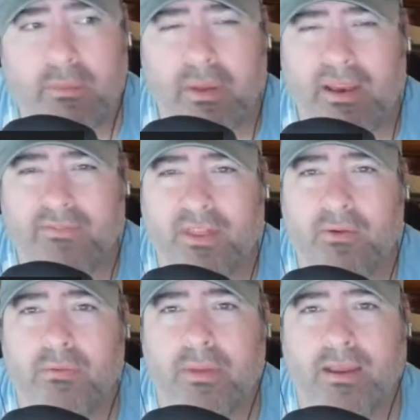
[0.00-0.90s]
man, if
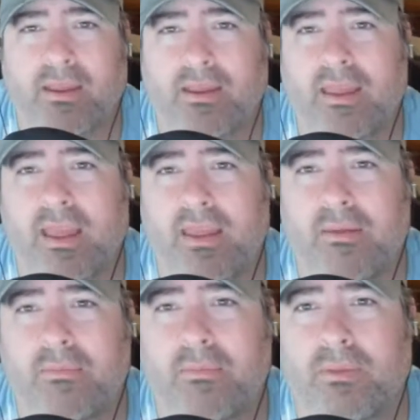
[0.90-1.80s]
they would make a
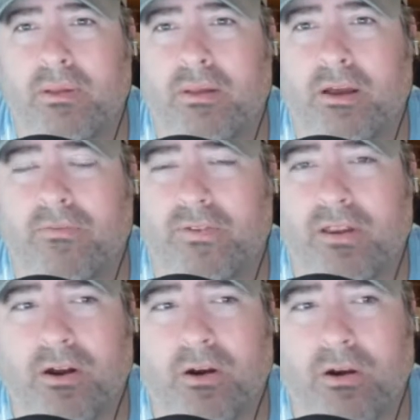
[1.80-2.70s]

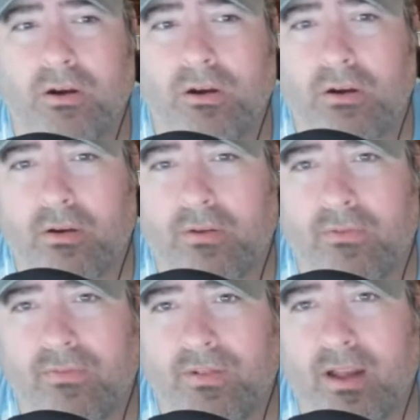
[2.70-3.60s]
VR
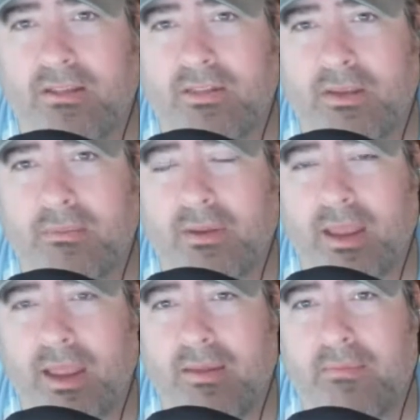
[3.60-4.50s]
flight sim
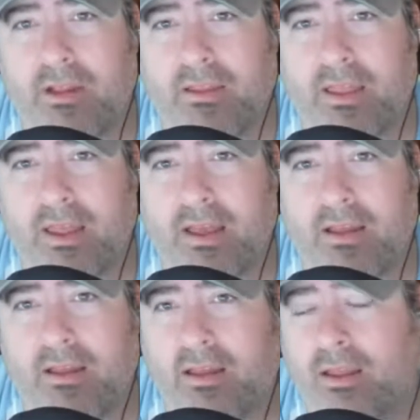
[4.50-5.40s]
game like
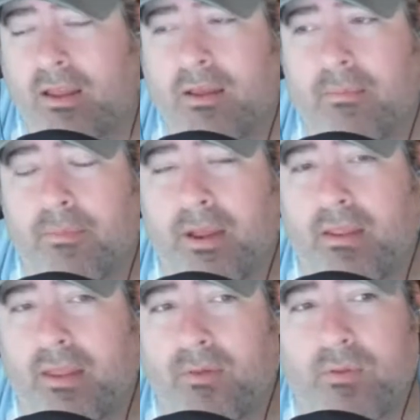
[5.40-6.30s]
that,
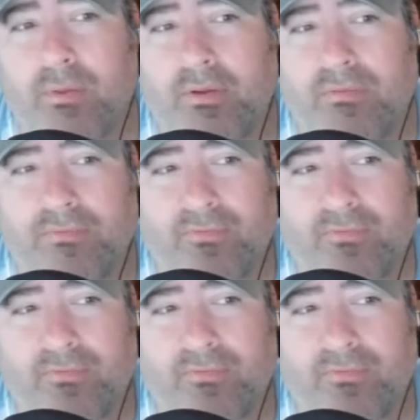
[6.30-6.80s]
man, that would be